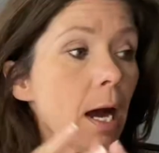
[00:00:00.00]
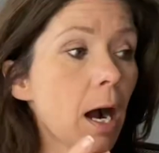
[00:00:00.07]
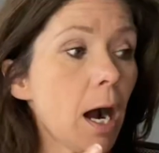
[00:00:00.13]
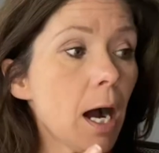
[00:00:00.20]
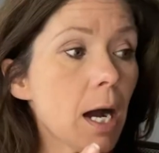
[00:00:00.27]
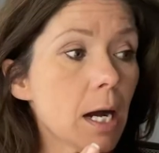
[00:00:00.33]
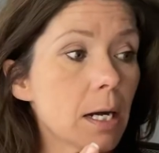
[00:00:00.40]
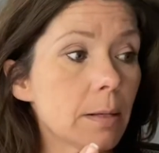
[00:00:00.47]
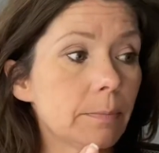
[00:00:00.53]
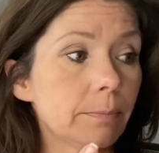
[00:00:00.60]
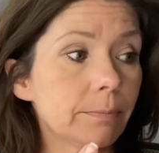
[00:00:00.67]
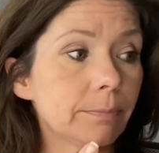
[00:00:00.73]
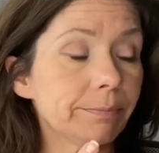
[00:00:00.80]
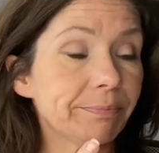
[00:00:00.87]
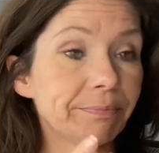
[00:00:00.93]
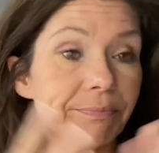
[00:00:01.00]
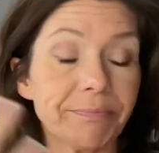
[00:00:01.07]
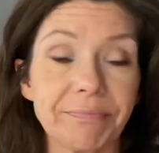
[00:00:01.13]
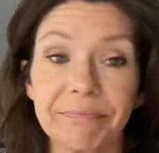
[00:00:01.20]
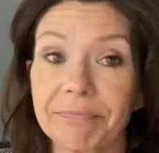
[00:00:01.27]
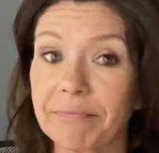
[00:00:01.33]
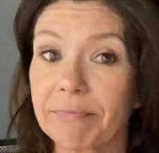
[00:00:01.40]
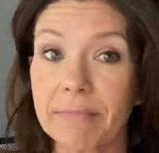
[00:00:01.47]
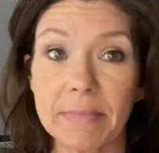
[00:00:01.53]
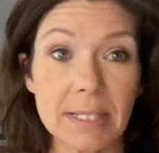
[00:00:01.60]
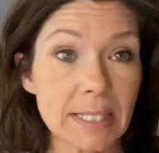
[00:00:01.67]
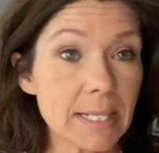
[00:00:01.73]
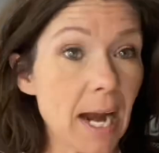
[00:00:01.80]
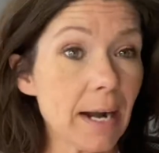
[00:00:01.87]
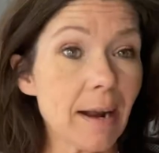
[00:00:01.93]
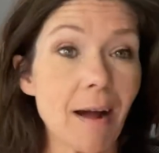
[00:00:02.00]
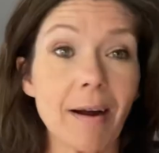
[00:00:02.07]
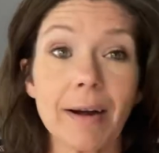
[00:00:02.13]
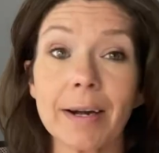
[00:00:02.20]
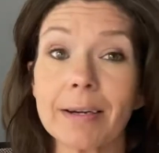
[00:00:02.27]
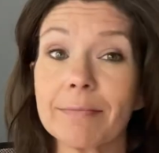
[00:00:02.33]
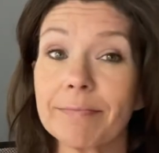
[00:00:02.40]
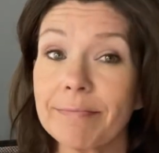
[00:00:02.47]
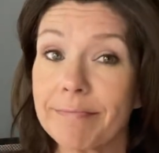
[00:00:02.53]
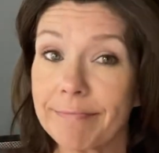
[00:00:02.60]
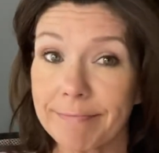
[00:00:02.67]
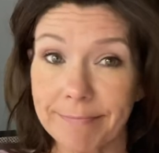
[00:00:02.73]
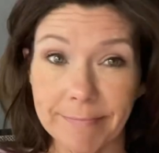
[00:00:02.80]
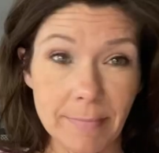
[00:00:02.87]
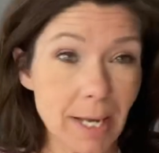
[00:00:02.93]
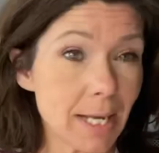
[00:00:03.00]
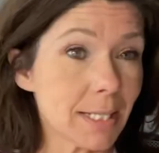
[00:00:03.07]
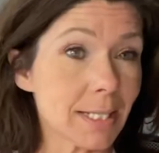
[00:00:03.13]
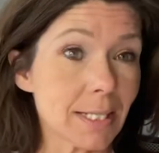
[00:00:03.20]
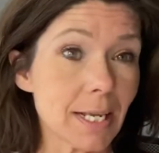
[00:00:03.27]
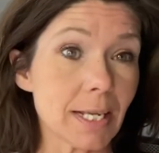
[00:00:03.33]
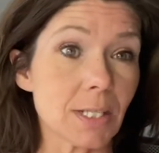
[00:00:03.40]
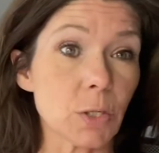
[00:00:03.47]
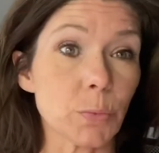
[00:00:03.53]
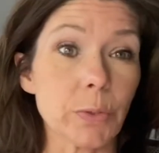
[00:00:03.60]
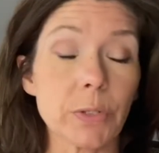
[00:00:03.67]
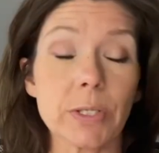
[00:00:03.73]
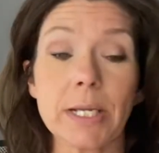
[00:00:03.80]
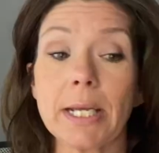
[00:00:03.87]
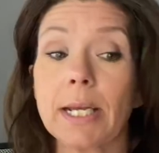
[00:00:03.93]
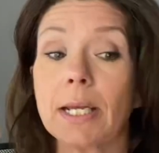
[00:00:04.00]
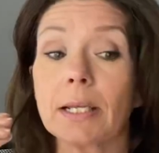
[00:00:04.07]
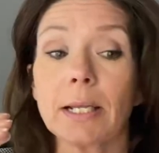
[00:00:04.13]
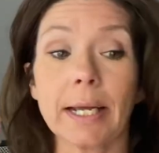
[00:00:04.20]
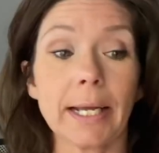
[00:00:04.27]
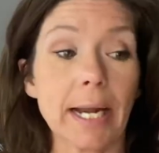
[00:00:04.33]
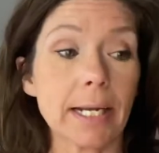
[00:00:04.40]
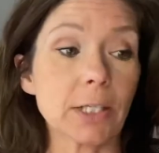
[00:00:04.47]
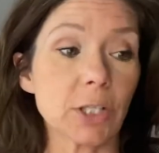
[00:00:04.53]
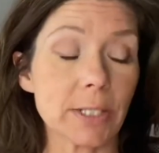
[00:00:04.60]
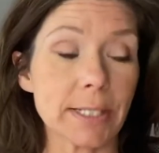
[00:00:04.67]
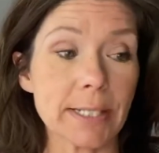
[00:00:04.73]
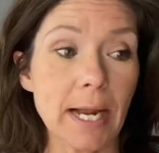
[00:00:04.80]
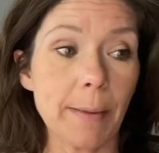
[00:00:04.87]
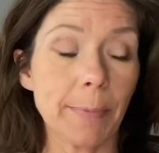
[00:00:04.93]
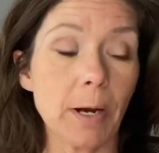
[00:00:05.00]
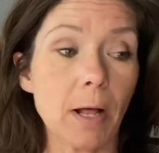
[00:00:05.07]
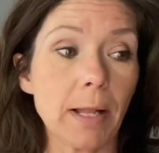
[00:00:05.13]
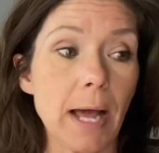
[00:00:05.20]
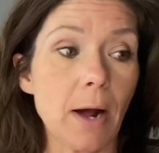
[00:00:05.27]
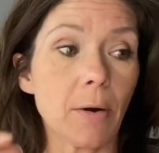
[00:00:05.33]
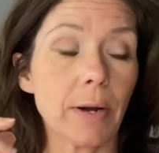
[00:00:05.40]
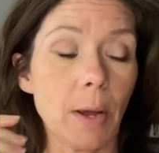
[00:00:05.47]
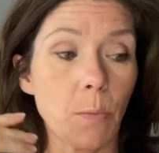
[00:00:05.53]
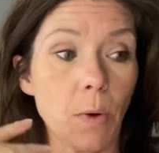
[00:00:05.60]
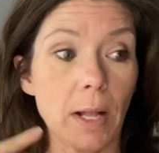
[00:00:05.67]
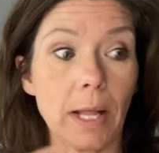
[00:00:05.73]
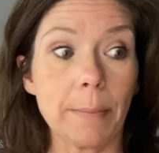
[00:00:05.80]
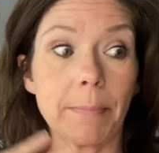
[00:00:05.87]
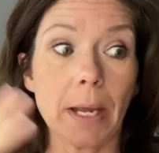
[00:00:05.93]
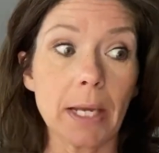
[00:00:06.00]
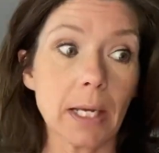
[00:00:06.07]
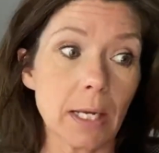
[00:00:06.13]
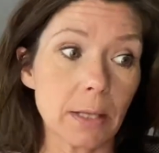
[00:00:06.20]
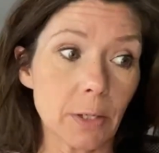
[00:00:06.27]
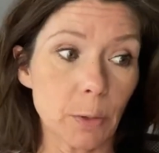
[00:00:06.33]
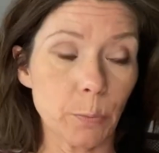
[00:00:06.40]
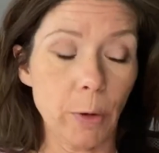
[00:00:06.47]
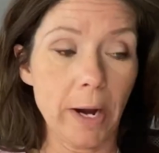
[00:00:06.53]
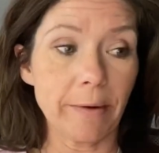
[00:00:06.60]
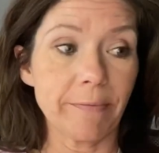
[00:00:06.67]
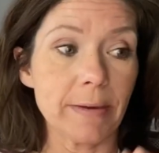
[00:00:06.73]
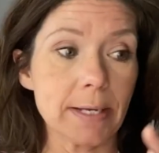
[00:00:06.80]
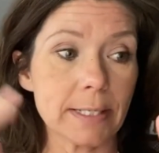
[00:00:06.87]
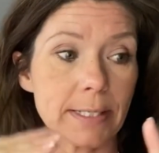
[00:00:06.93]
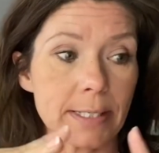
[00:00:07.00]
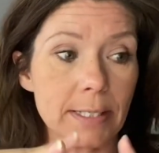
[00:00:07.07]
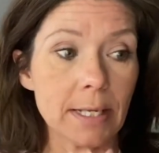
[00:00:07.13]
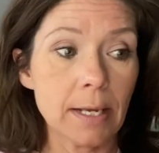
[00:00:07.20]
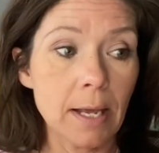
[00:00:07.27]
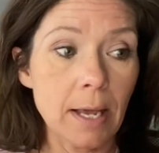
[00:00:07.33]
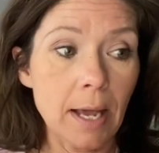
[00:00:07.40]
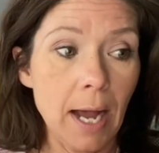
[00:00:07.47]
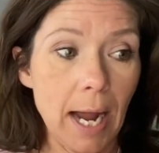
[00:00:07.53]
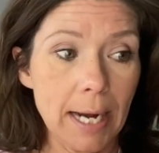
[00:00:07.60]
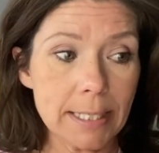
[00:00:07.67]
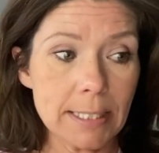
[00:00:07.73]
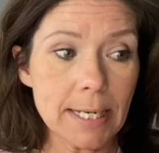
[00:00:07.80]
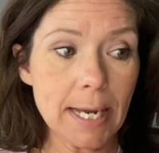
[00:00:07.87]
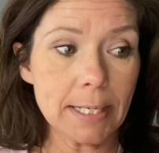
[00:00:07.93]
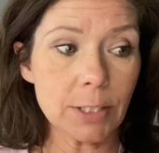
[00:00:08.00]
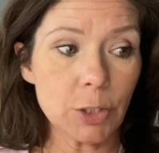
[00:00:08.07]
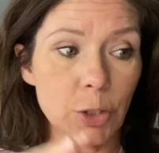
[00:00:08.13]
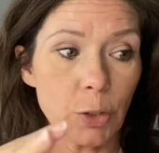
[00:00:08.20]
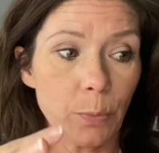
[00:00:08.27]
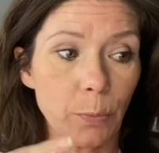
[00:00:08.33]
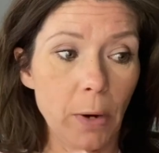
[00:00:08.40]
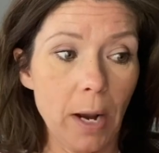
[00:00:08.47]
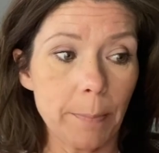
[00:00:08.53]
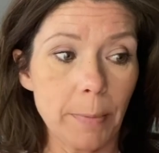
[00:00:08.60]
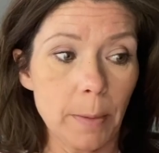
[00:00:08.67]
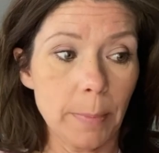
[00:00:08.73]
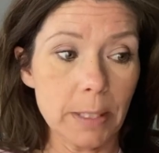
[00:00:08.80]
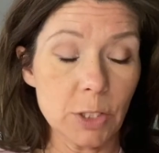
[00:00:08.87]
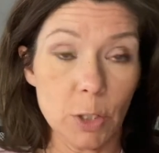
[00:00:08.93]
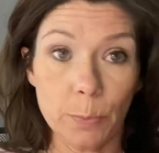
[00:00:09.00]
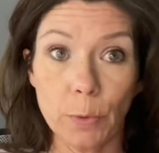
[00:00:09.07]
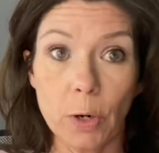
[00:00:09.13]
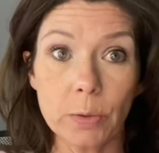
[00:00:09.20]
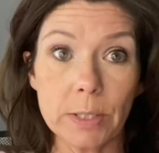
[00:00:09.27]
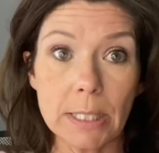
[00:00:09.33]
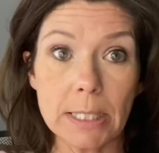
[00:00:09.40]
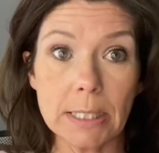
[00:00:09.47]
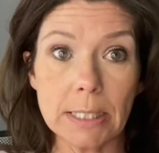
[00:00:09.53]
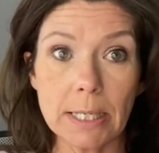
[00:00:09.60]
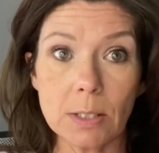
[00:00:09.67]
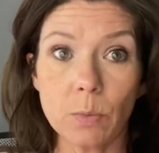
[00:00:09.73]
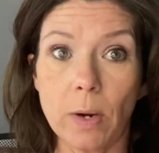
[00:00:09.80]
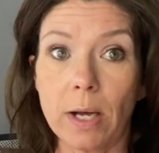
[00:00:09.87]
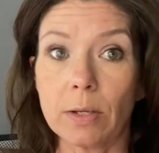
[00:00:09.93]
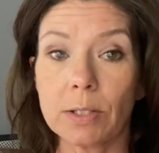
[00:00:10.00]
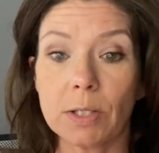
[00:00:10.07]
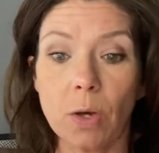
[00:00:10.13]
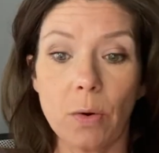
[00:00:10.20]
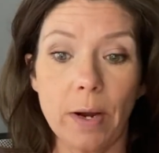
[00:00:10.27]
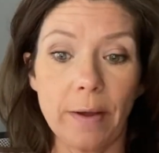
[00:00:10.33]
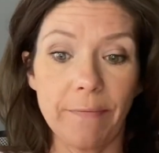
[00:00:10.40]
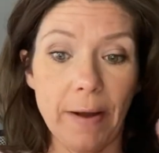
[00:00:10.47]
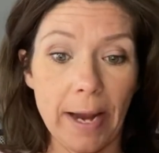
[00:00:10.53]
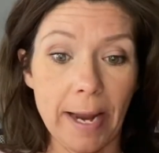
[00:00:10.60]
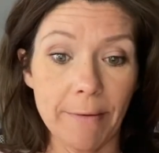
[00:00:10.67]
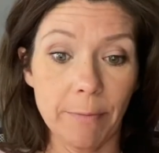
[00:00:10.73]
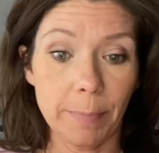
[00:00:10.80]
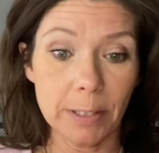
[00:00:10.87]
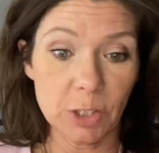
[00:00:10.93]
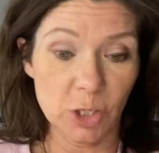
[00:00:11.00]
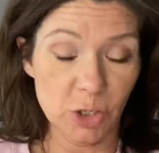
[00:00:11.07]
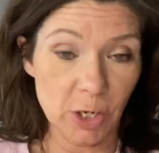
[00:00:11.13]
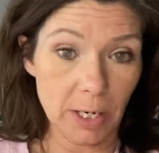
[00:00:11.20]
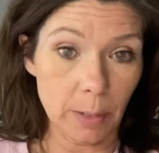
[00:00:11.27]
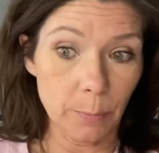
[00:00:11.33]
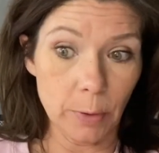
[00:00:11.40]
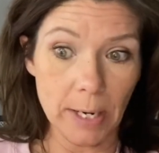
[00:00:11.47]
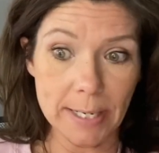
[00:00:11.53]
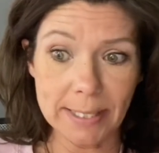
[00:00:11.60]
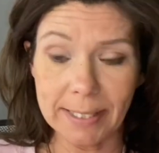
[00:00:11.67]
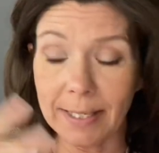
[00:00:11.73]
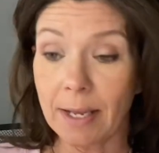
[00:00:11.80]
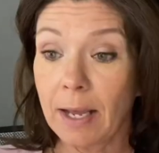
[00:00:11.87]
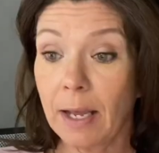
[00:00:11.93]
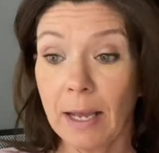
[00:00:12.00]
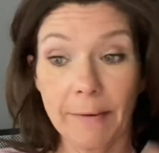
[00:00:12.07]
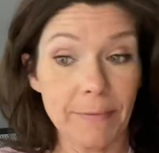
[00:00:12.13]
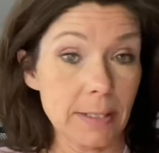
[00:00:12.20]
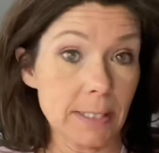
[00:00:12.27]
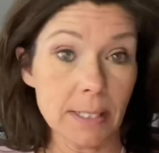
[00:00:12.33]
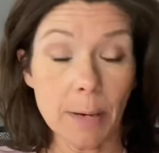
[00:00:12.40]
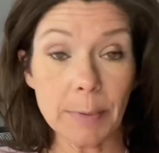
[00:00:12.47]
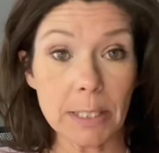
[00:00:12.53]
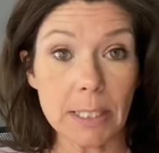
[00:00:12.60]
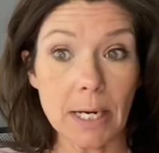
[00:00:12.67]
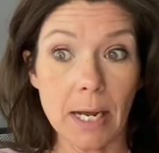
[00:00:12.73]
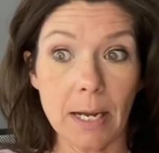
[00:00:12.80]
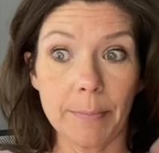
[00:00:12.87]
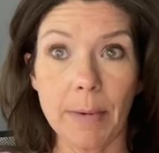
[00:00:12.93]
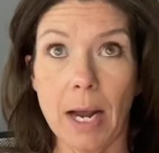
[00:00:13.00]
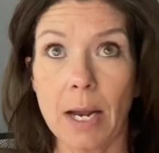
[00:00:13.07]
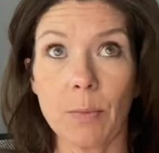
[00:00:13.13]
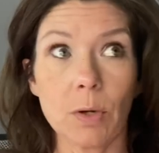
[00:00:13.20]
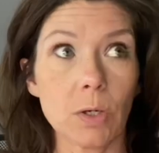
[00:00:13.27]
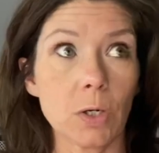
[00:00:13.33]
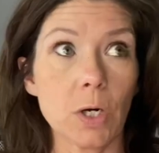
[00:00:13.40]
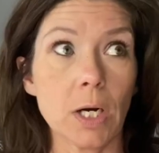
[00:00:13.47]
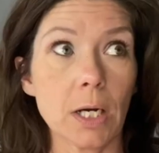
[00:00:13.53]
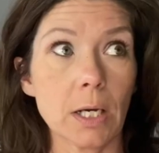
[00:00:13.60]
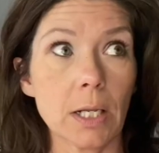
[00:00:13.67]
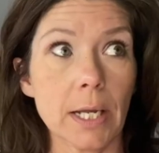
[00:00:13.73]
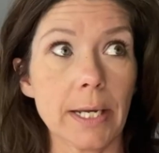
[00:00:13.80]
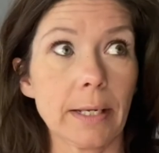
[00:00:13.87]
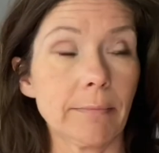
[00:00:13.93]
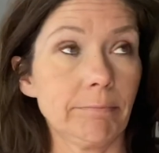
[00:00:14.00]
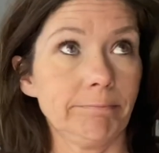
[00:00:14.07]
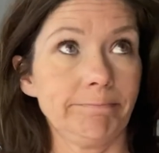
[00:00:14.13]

It's not hard. It's a routine. Like, I can just snap it all out. And while I'm making their breakfast, I tend to prep a bunch of proteins as well. So if I have a bunch of chicken breasts, if it's summertime, I will cook like